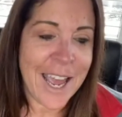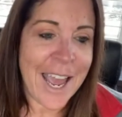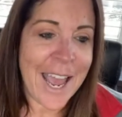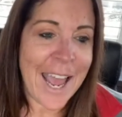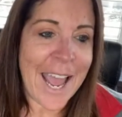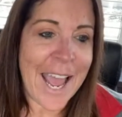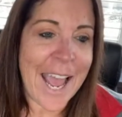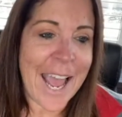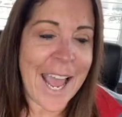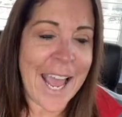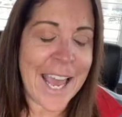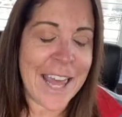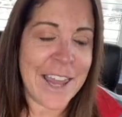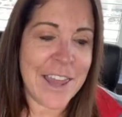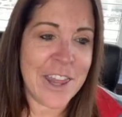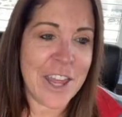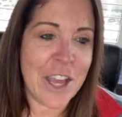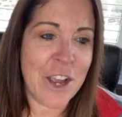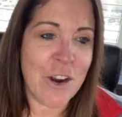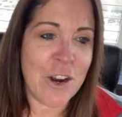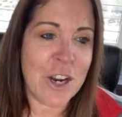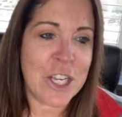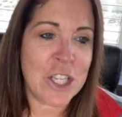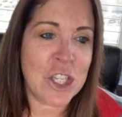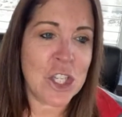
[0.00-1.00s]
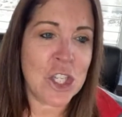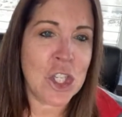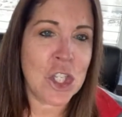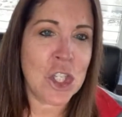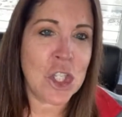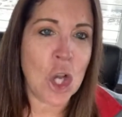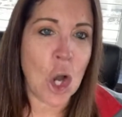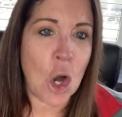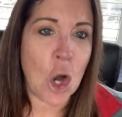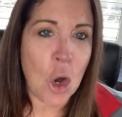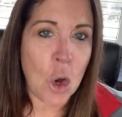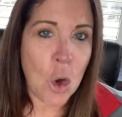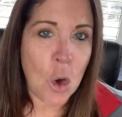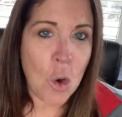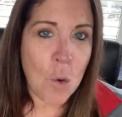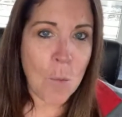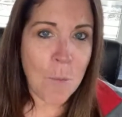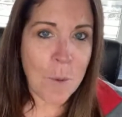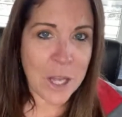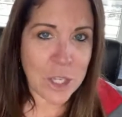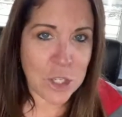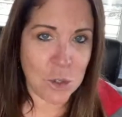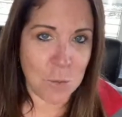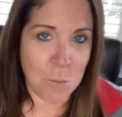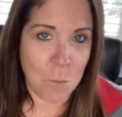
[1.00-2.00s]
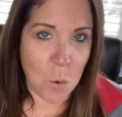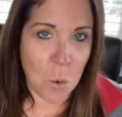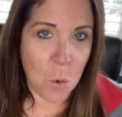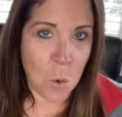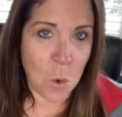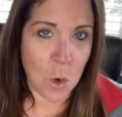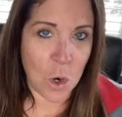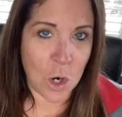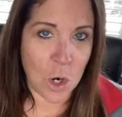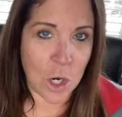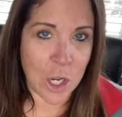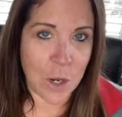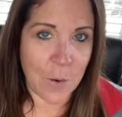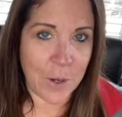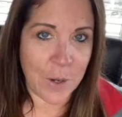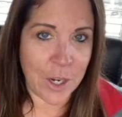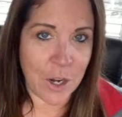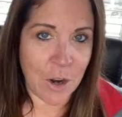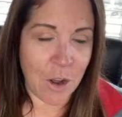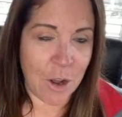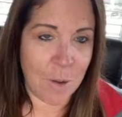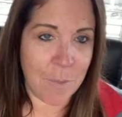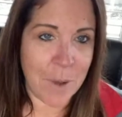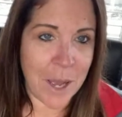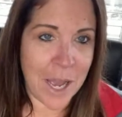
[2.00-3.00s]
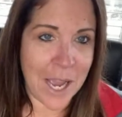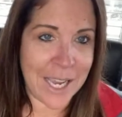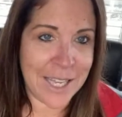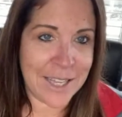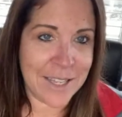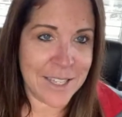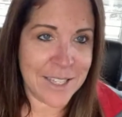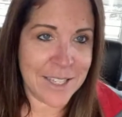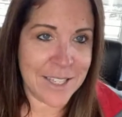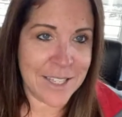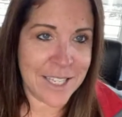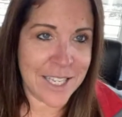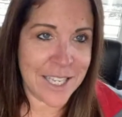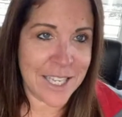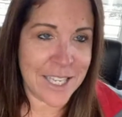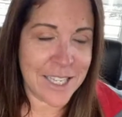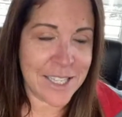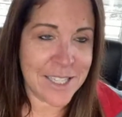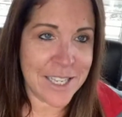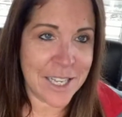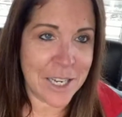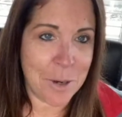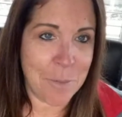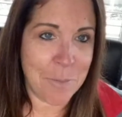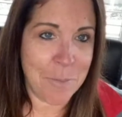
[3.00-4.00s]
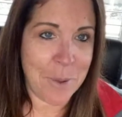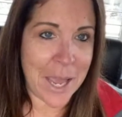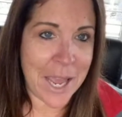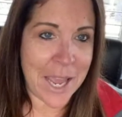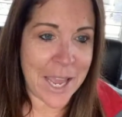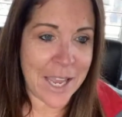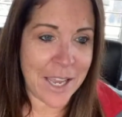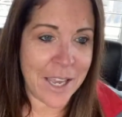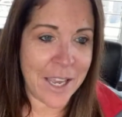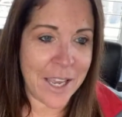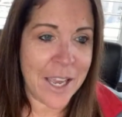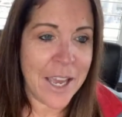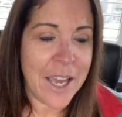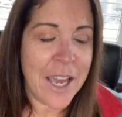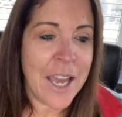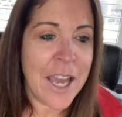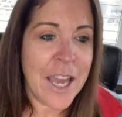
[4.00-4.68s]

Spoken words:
And there is so much more going on behind the scenes at a bank